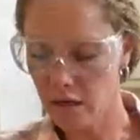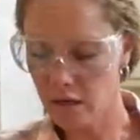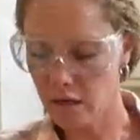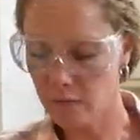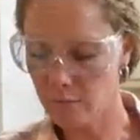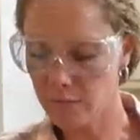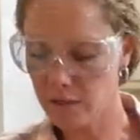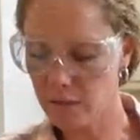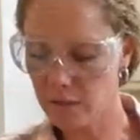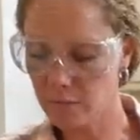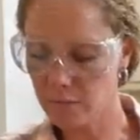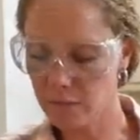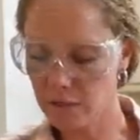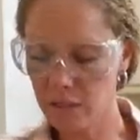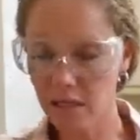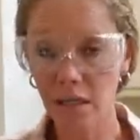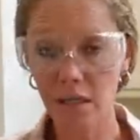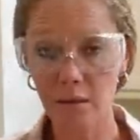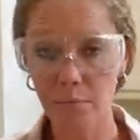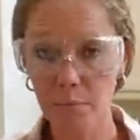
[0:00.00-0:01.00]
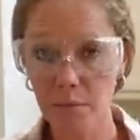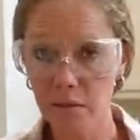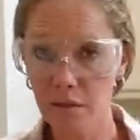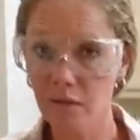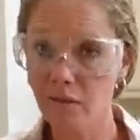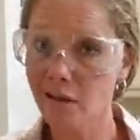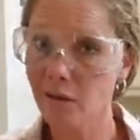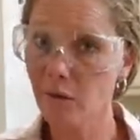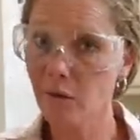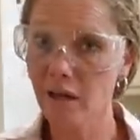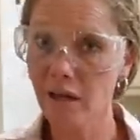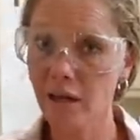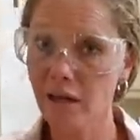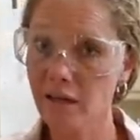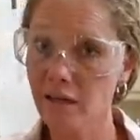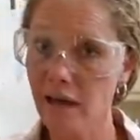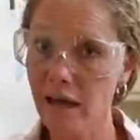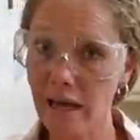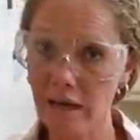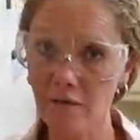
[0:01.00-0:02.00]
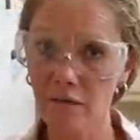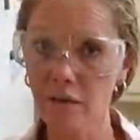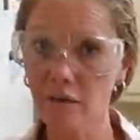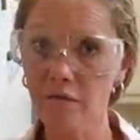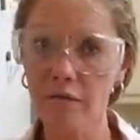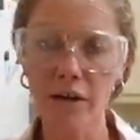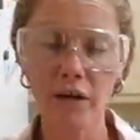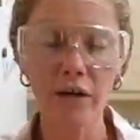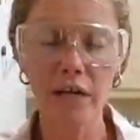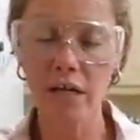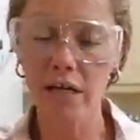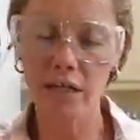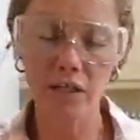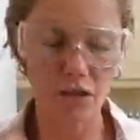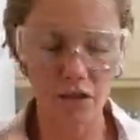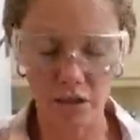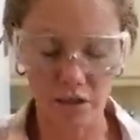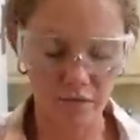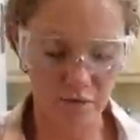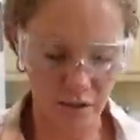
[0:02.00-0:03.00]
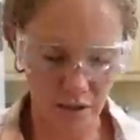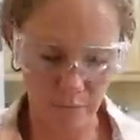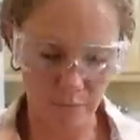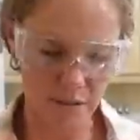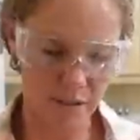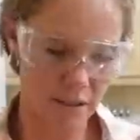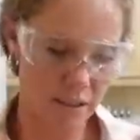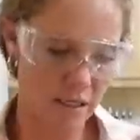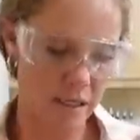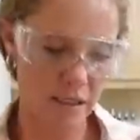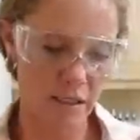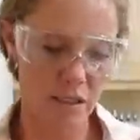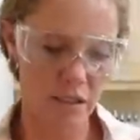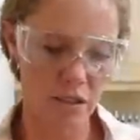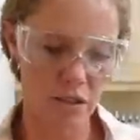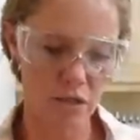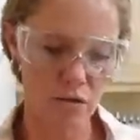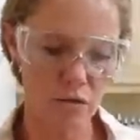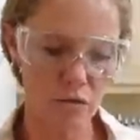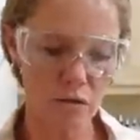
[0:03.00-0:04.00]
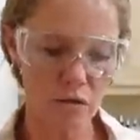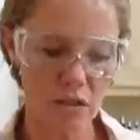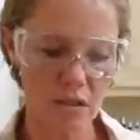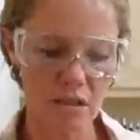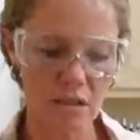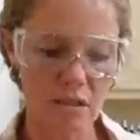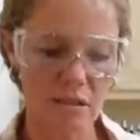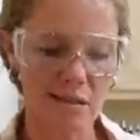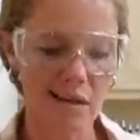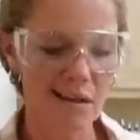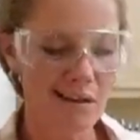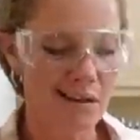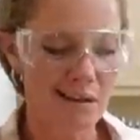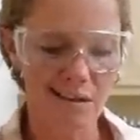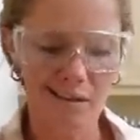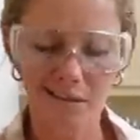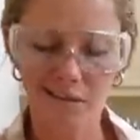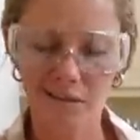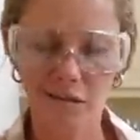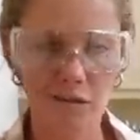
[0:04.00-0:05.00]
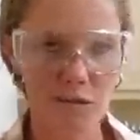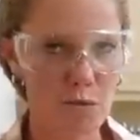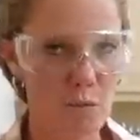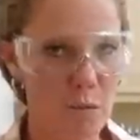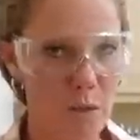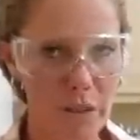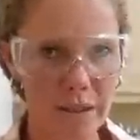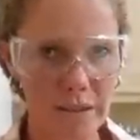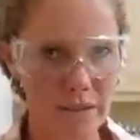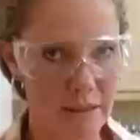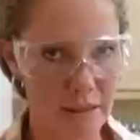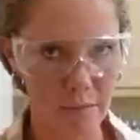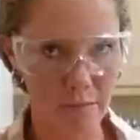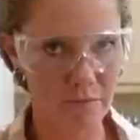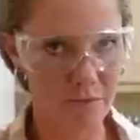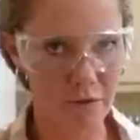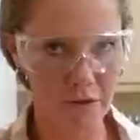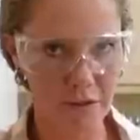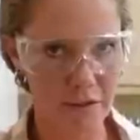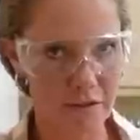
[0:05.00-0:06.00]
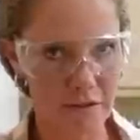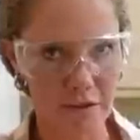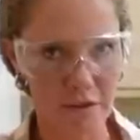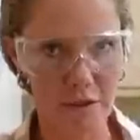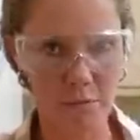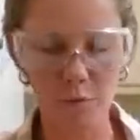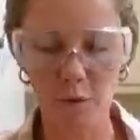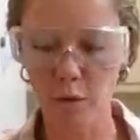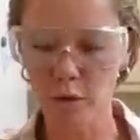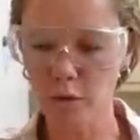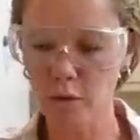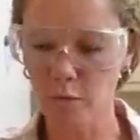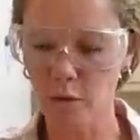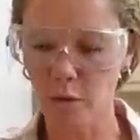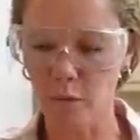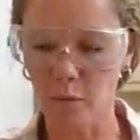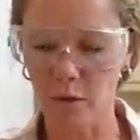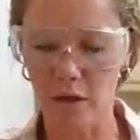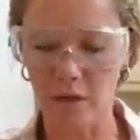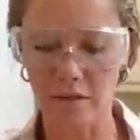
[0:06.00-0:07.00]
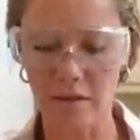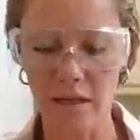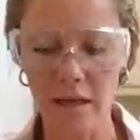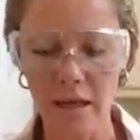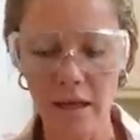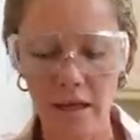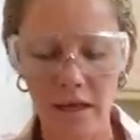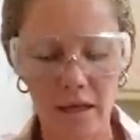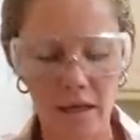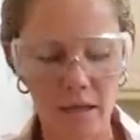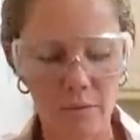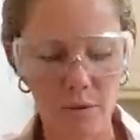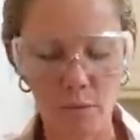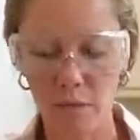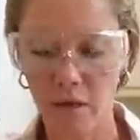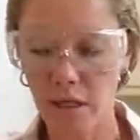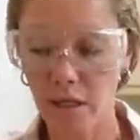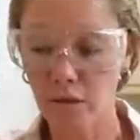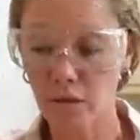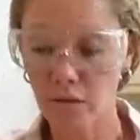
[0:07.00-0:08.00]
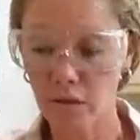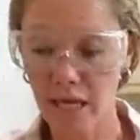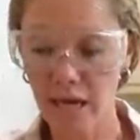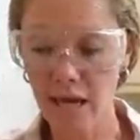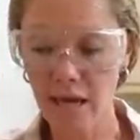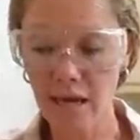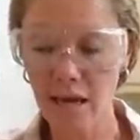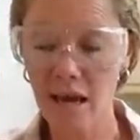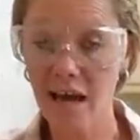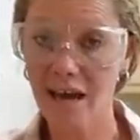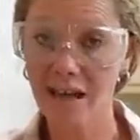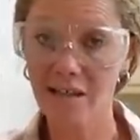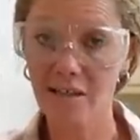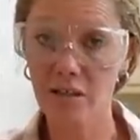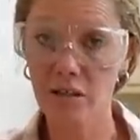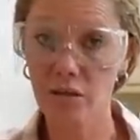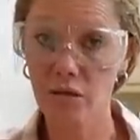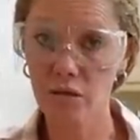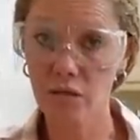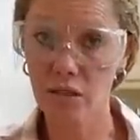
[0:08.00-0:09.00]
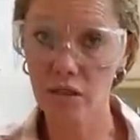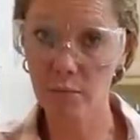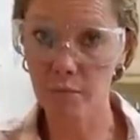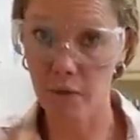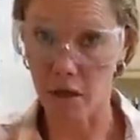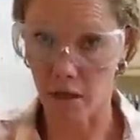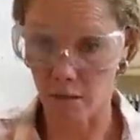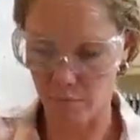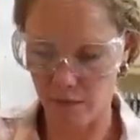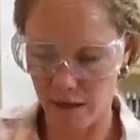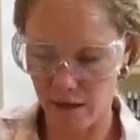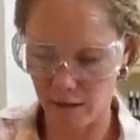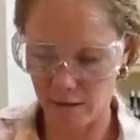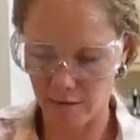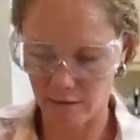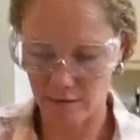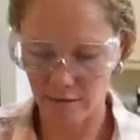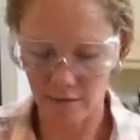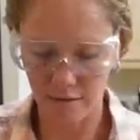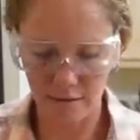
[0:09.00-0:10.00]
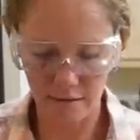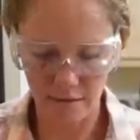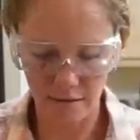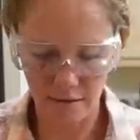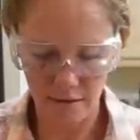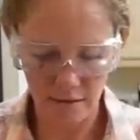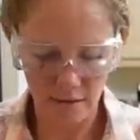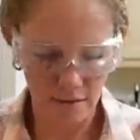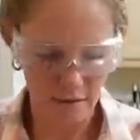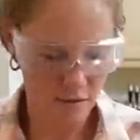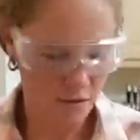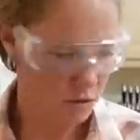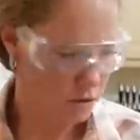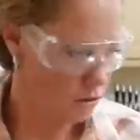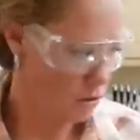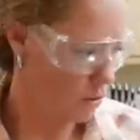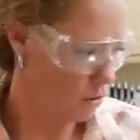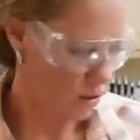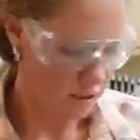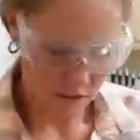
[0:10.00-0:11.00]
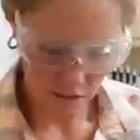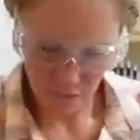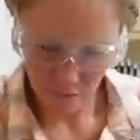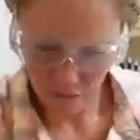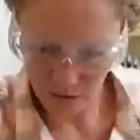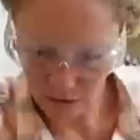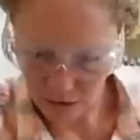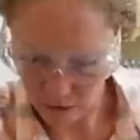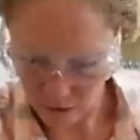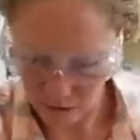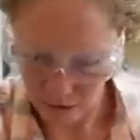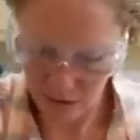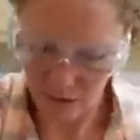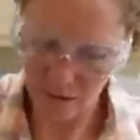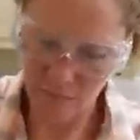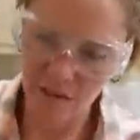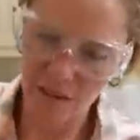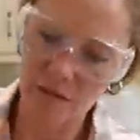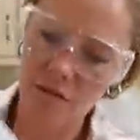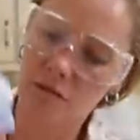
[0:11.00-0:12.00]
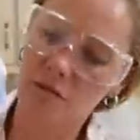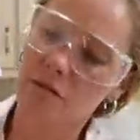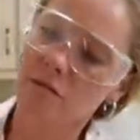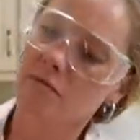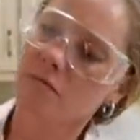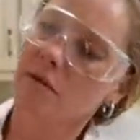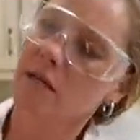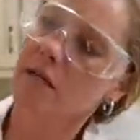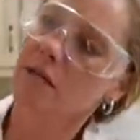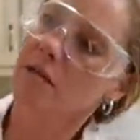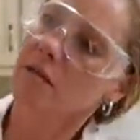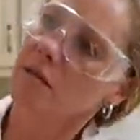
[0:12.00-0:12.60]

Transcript: um, some tips, that way I have a variation of tips that I can use because it's just one tip for these disposable ones. Um, and when I do that, I just use Ziploc bags. So here we go. I gotta make sure the right